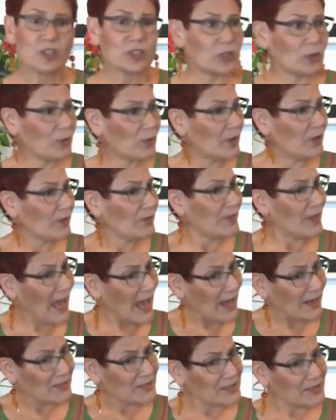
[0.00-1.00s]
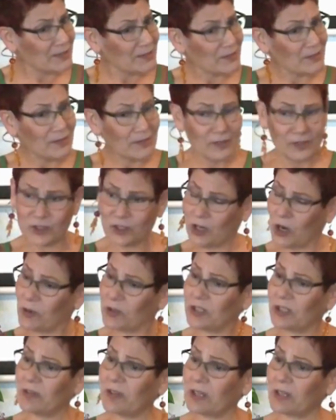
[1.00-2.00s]
So that
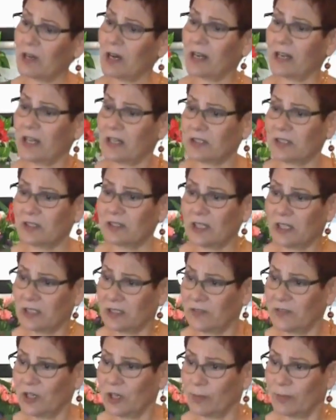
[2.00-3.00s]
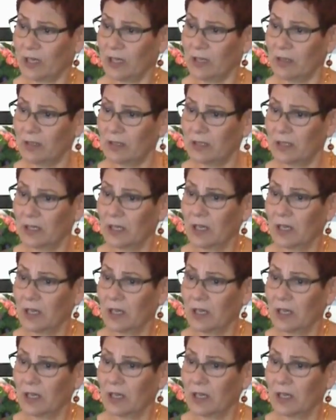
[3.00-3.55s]
shows you that God has a sense of humor.